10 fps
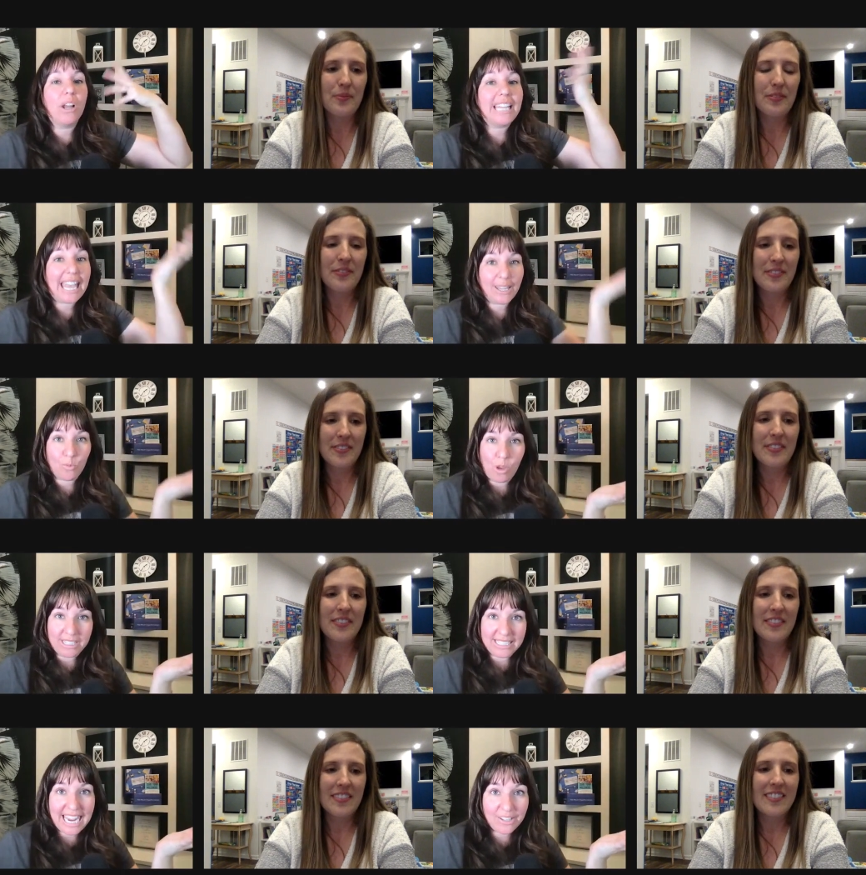Speaker 1: K in one
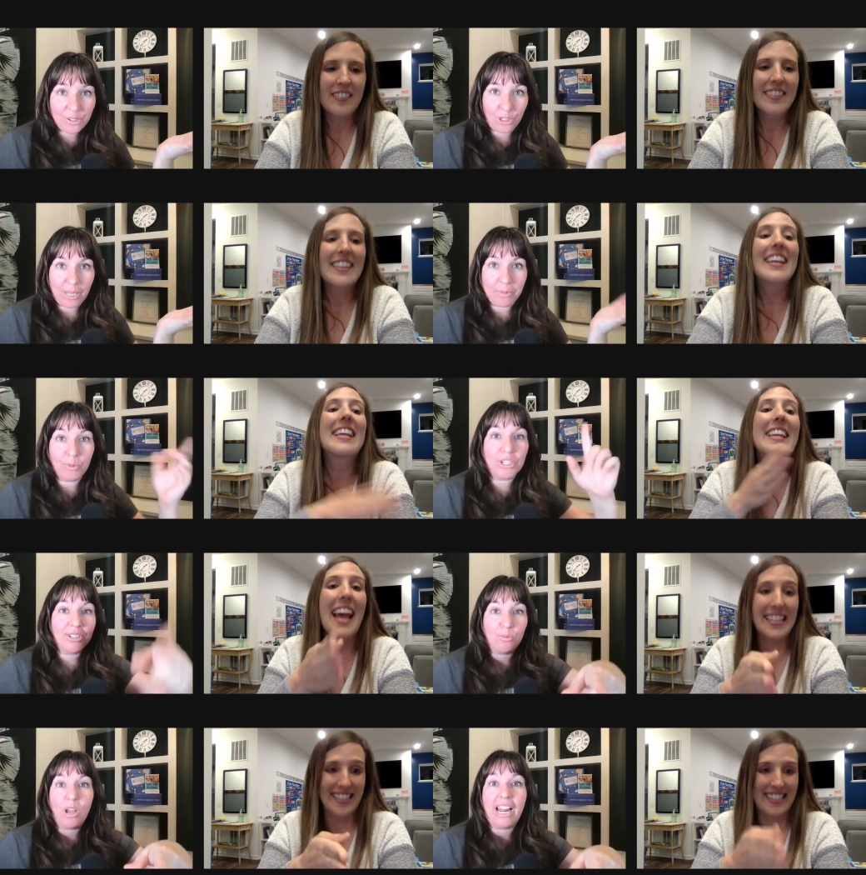day script, which is
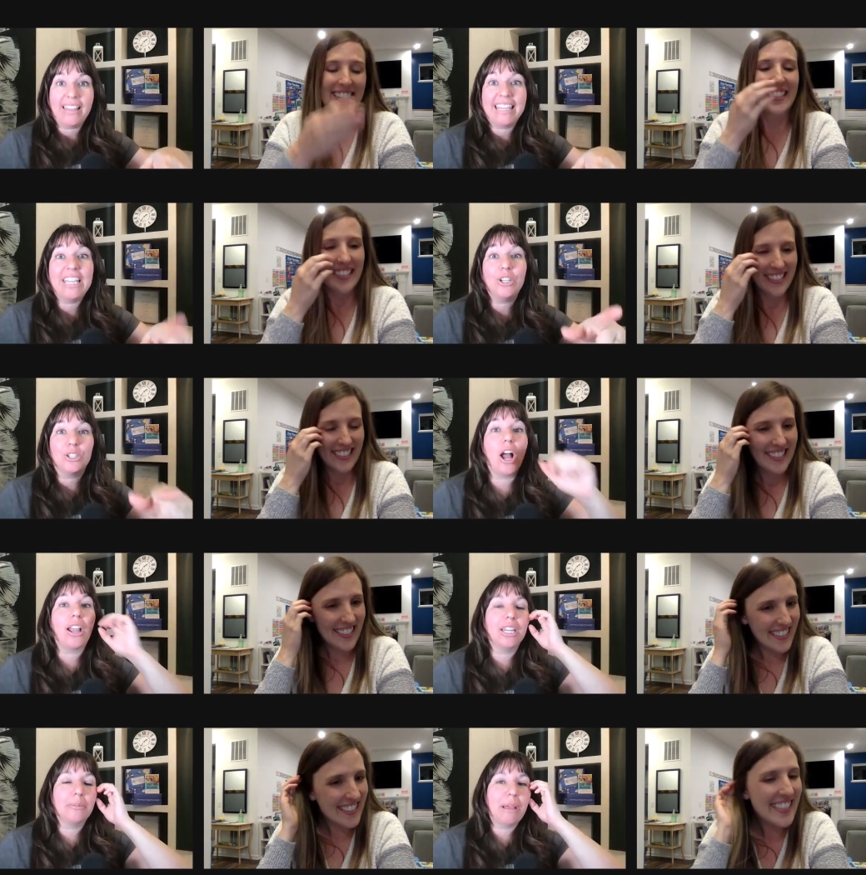yes. what I think you're
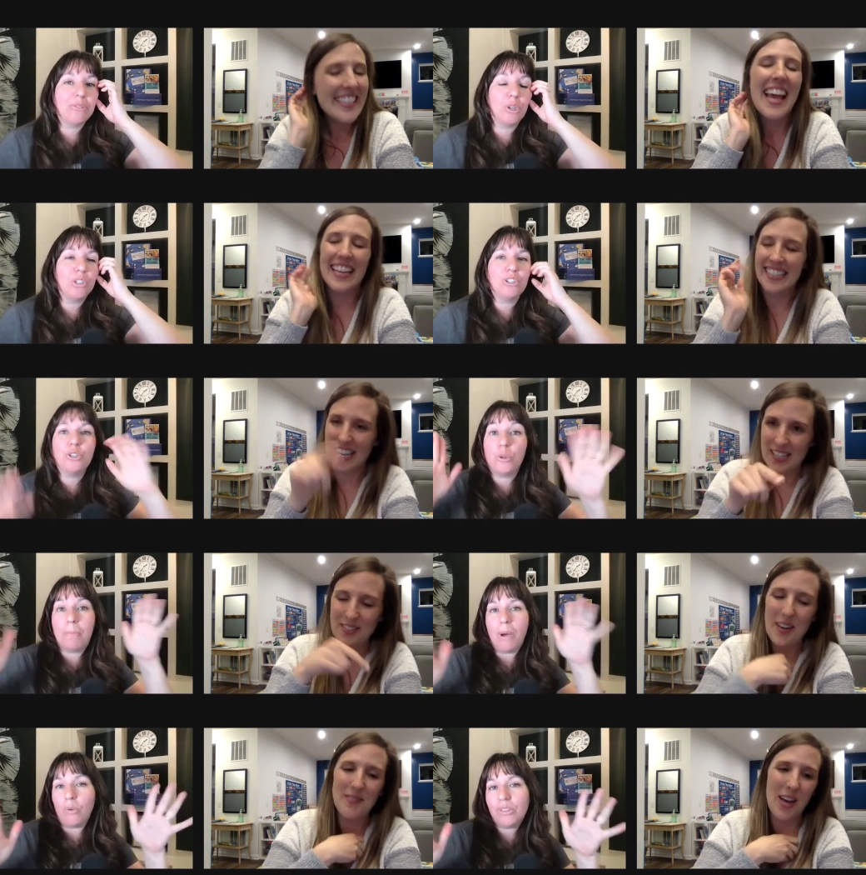talking about. So yes, did you do
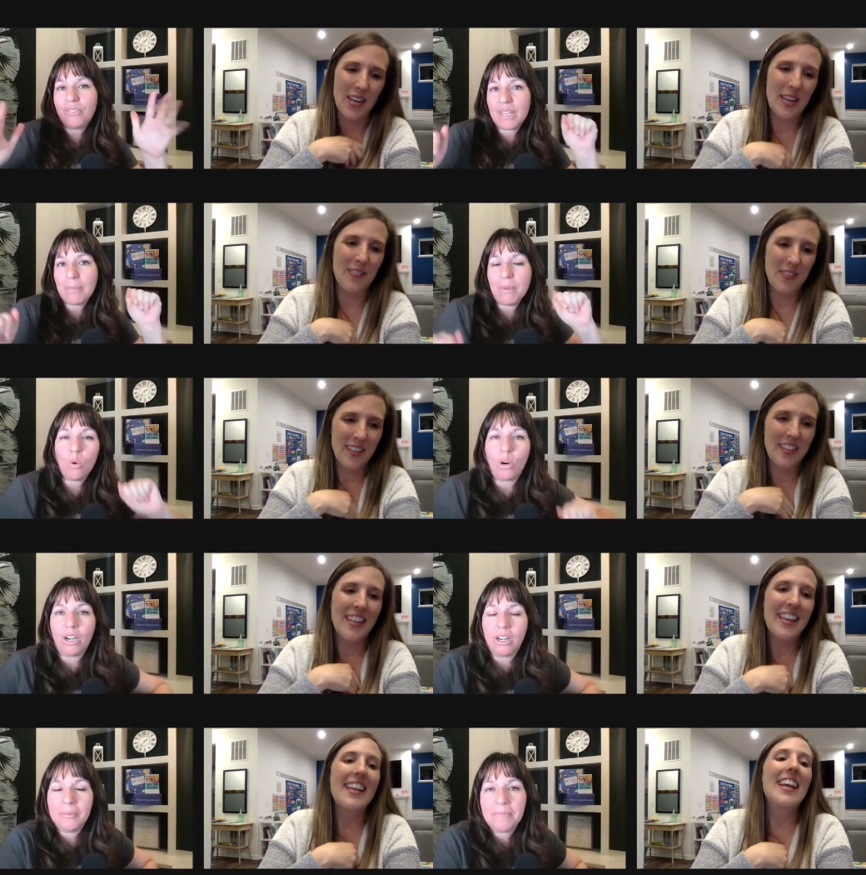both of them,
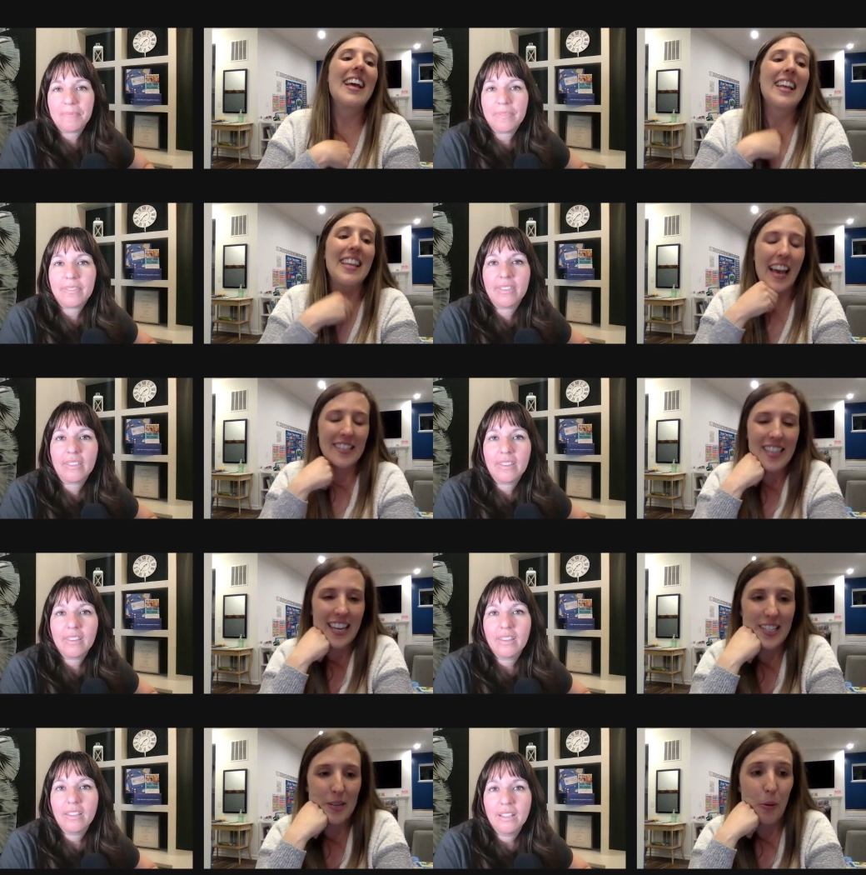or?
Speaker 2: Yes, I
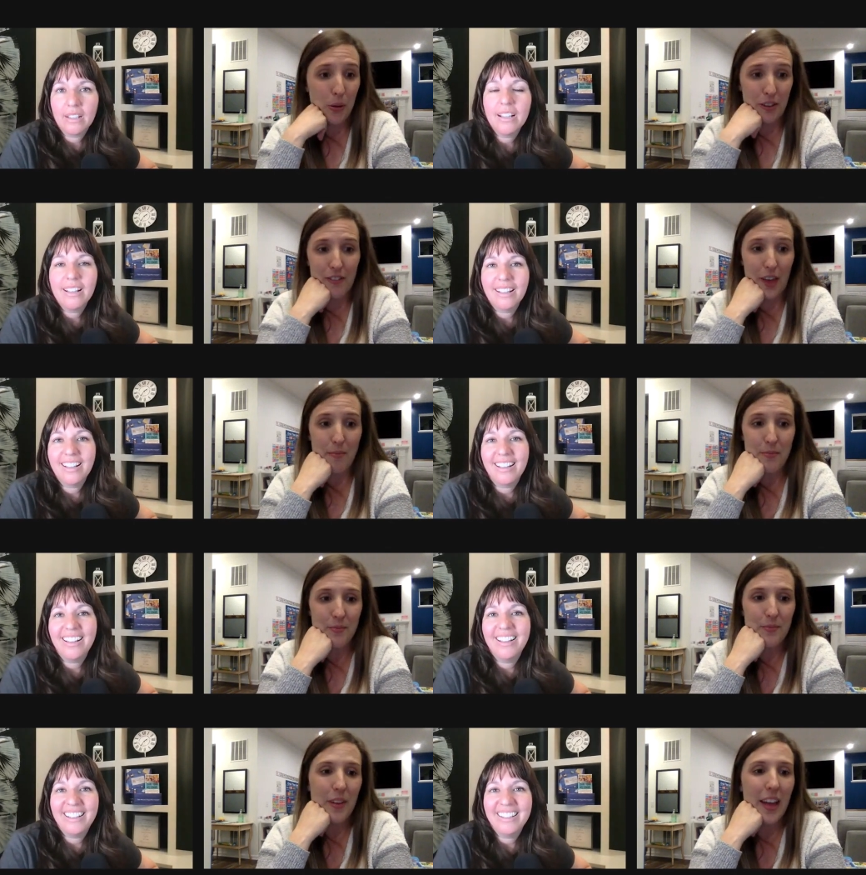did both of them,
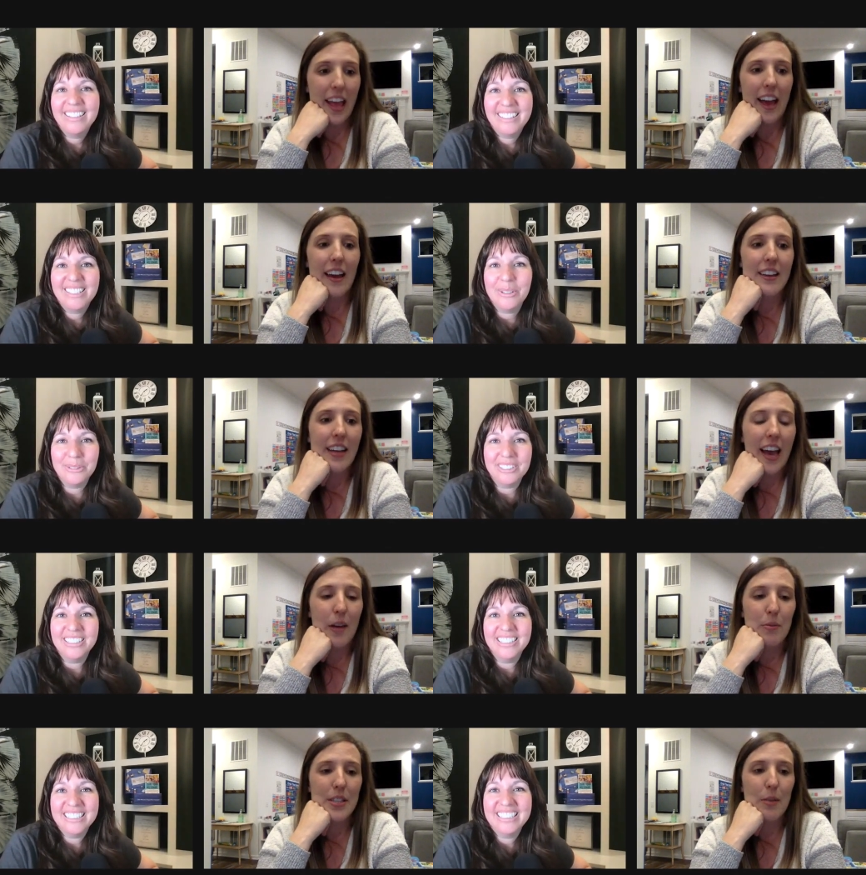and cool. I
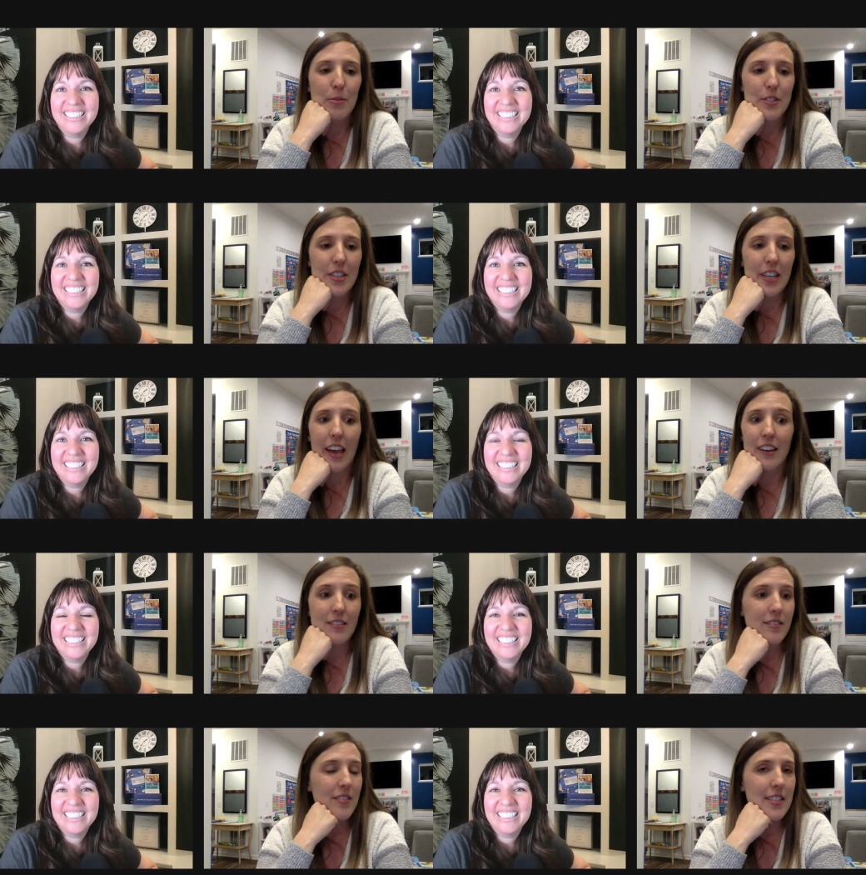was able to get
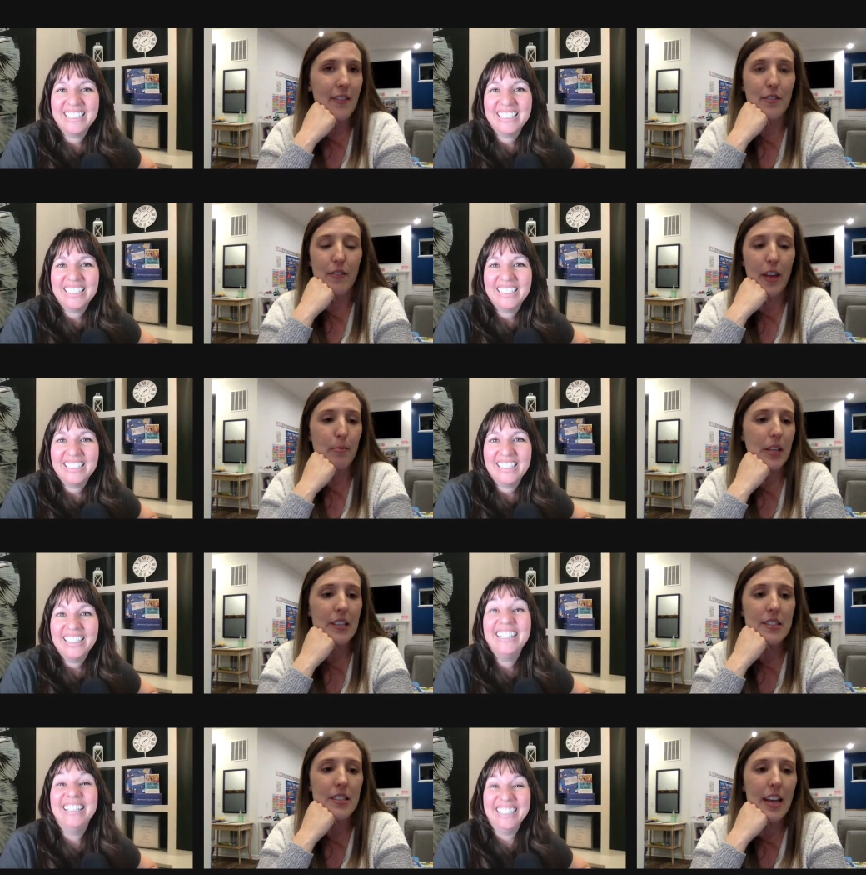seven
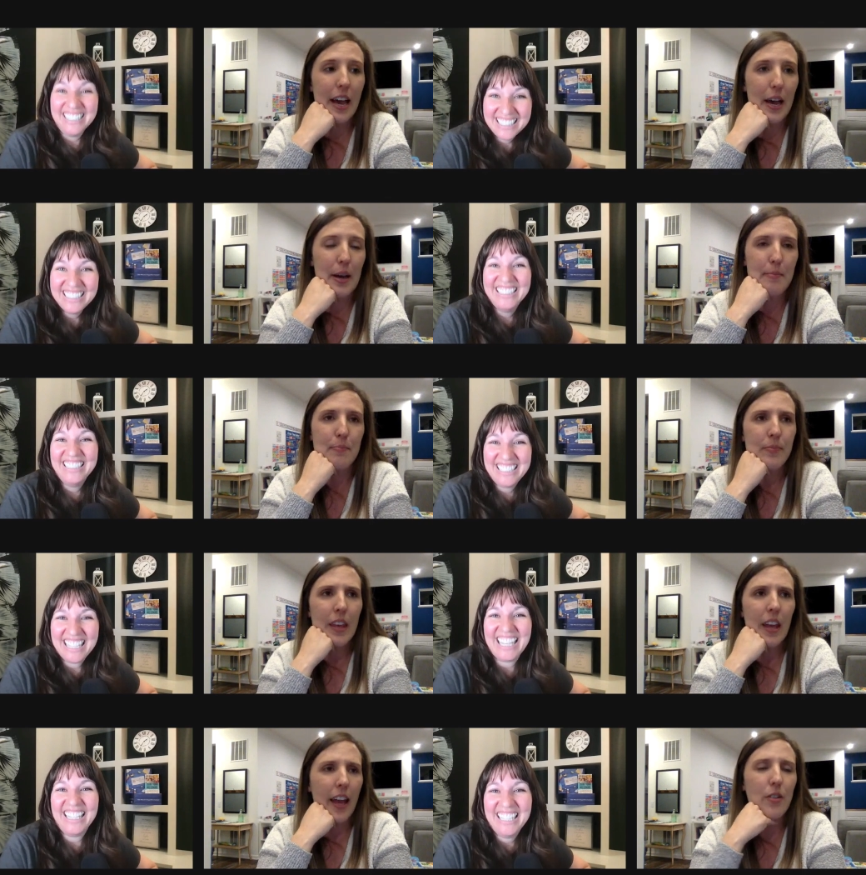families. Um,
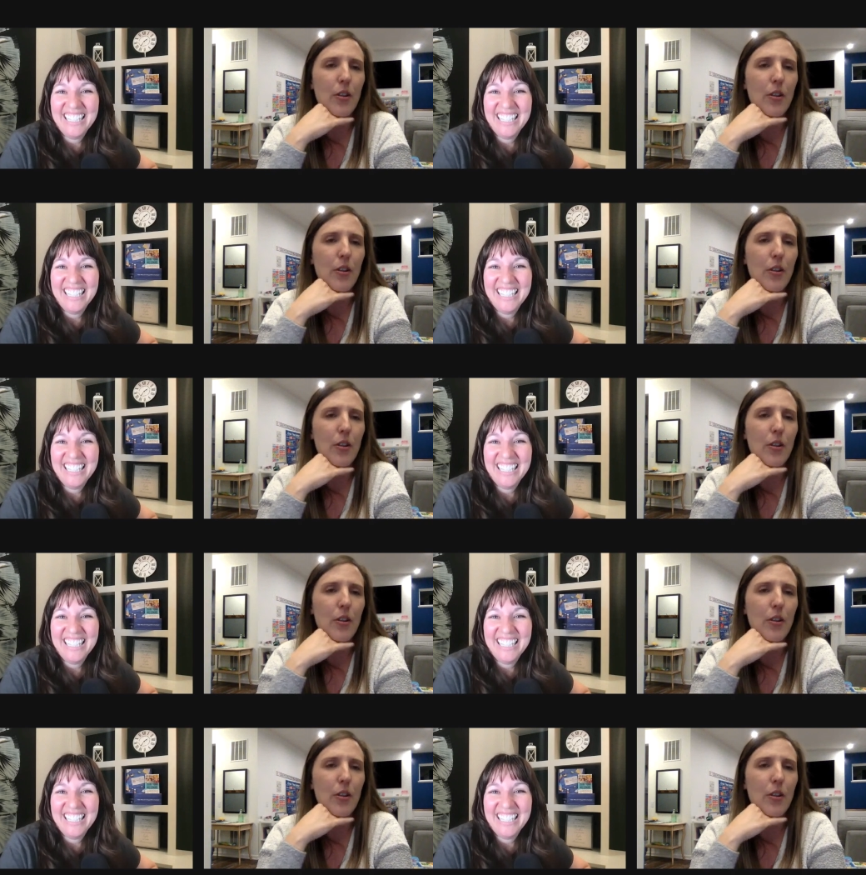I don't know